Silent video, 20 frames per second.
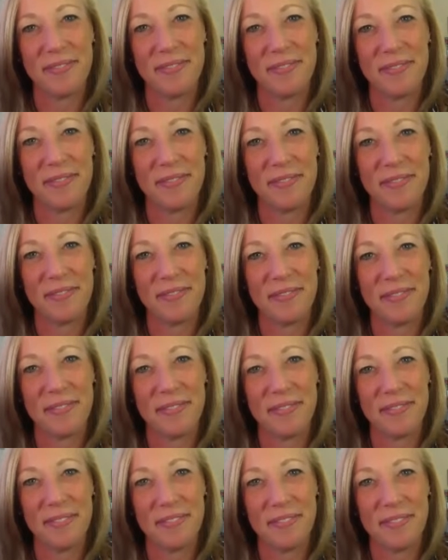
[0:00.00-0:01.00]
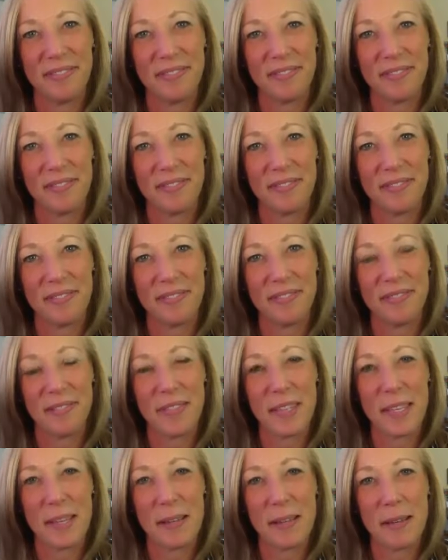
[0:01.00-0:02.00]

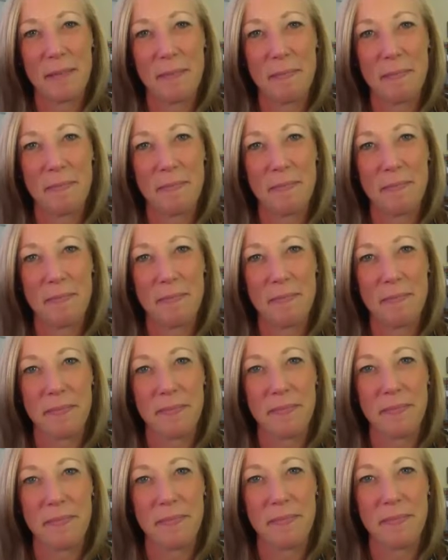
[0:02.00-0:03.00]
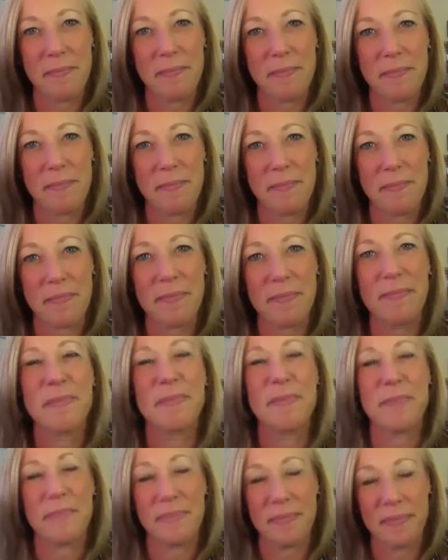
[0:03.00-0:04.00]
The person shown says nothing.